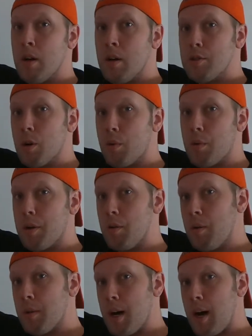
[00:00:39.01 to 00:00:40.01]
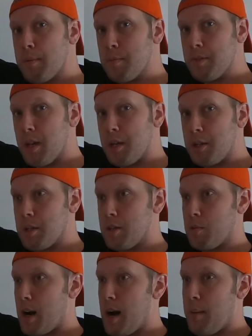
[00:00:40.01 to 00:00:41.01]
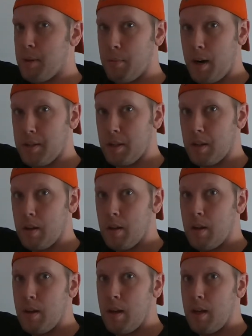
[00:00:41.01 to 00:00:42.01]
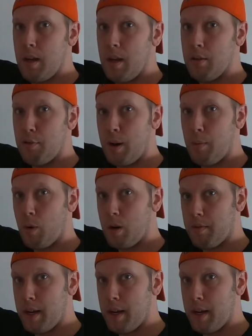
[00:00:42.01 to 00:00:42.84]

So what we're doing with optimization is we're optimizing. In the framework of